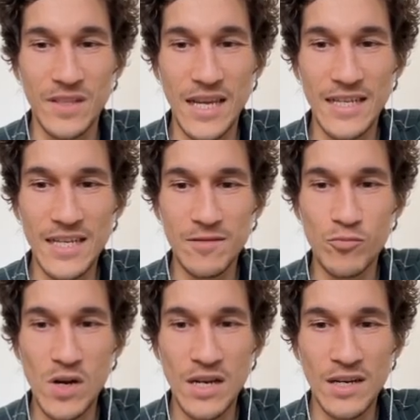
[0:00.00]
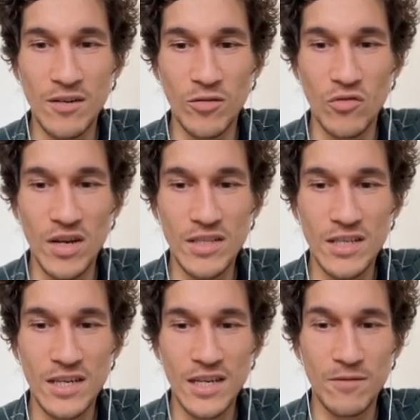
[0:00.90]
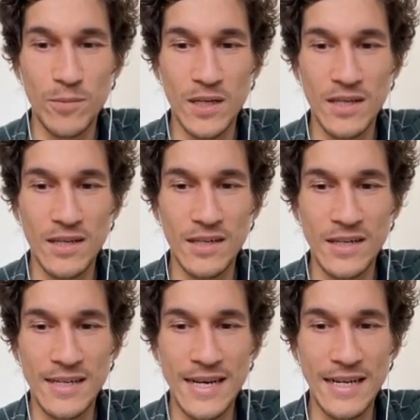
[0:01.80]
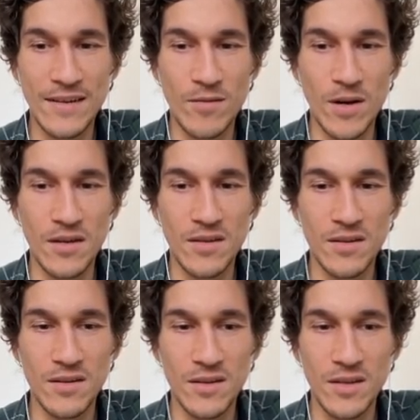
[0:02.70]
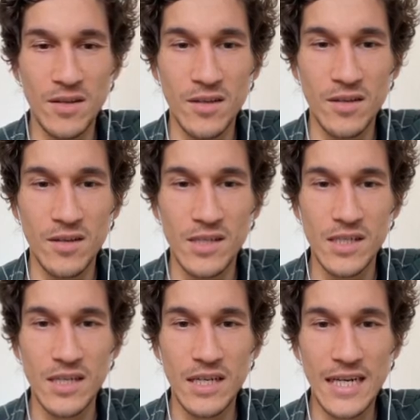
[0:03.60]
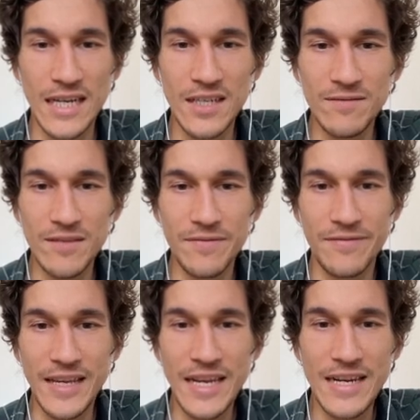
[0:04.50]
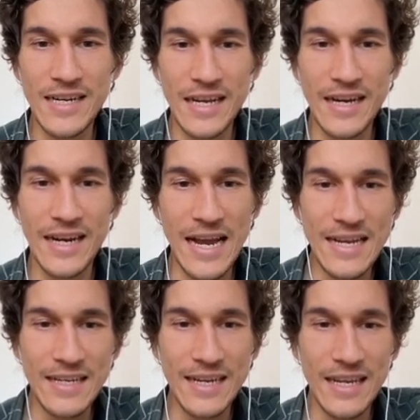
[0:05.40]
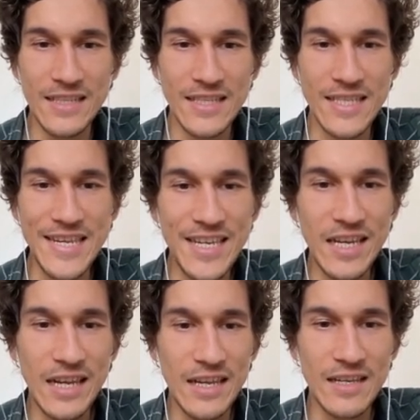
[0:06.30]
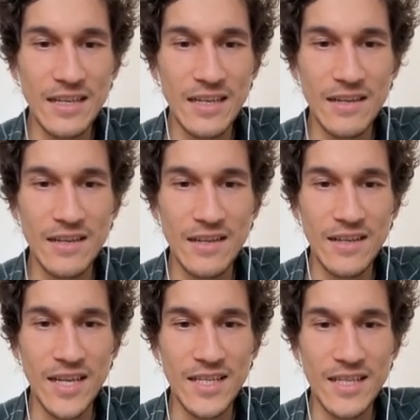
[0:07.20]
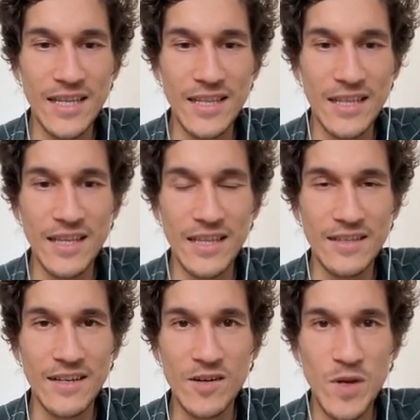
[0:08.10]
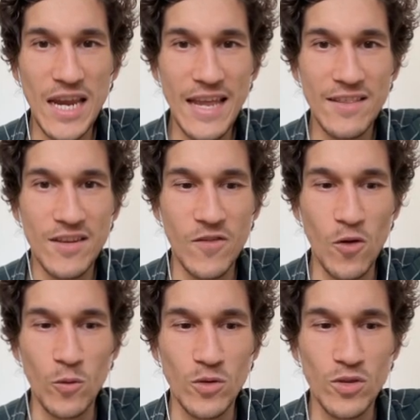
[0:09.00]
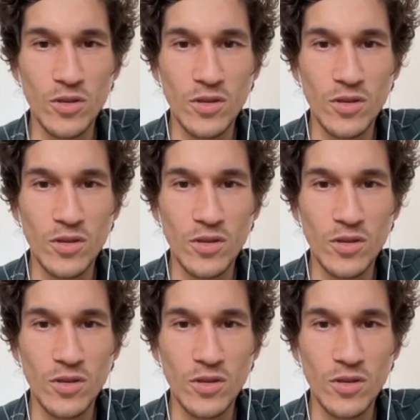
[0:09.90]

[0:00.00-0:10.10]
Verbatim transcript: And I have one already, I have one knight, right? I have a feeling I kinda can sneakily get an army and the road.